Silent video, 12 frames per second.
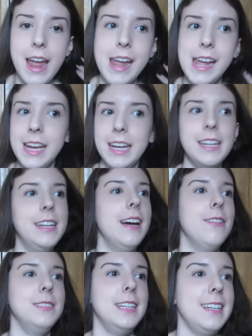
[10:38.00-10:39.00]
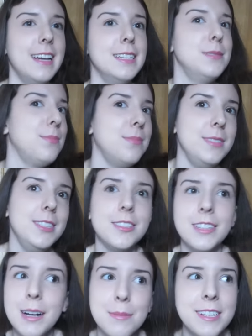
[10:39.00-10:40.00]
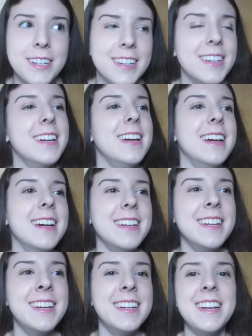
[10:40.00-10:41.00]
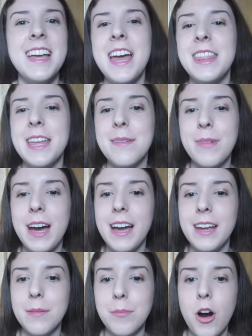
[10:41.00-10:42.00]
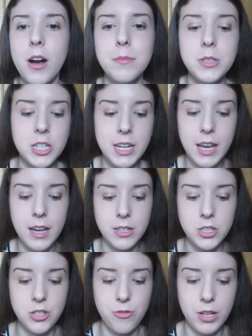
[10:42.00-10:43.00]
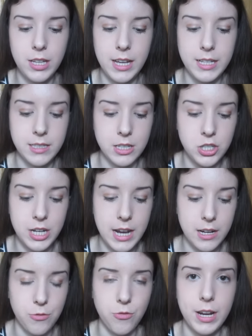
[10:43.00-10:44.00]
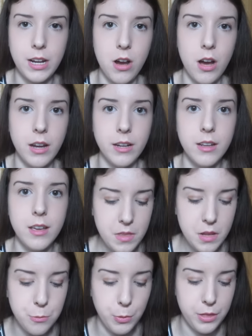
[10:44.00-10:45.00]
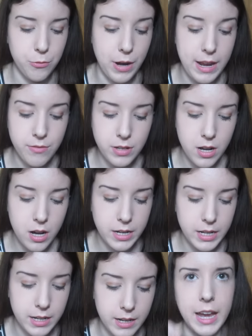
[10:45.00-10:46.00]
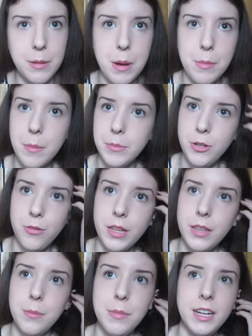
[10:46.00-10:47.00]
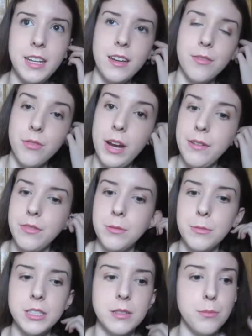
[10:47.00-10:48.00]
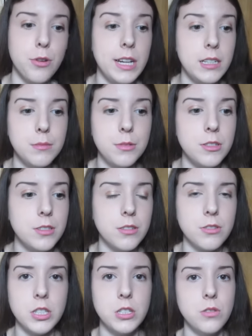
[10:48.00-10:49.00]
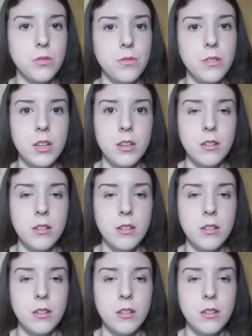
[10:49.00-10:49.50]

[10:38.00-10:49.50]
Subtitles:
and I was like, yes, you should come here. And then my mom, she realized that she had a ring on with a raven on it, and my mom knew that the meaning of raven was unbreakable, so she told